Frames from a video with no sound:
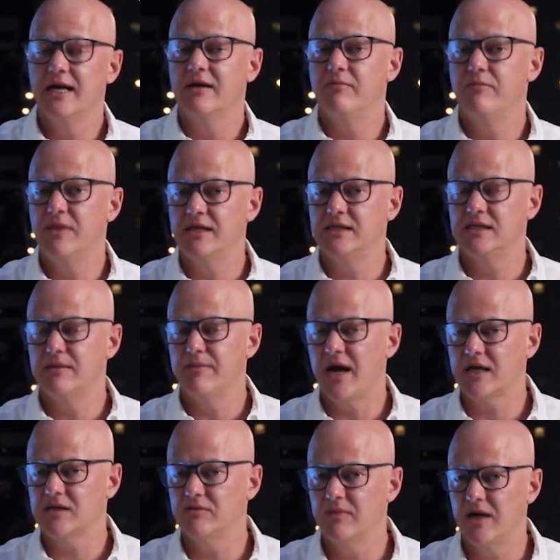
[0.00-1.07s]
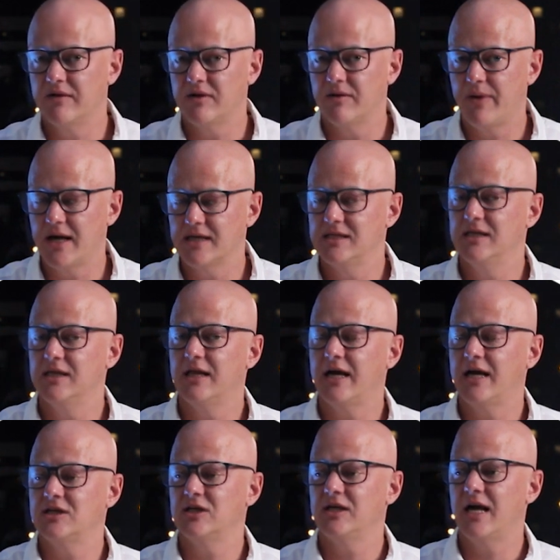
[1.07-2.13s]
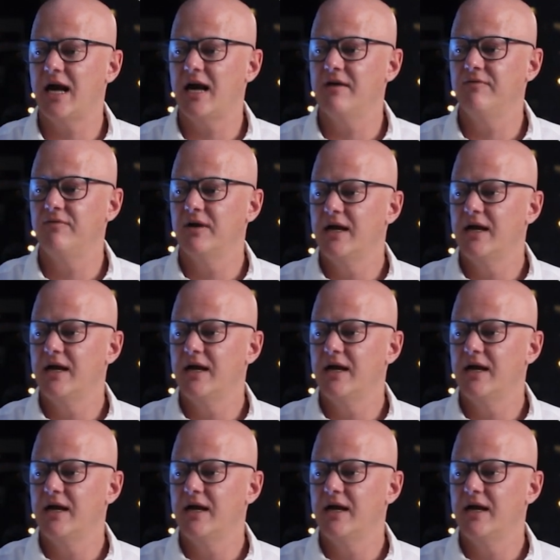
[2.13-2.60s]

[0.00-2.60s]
this is the maximum amount of capacity that I actually have.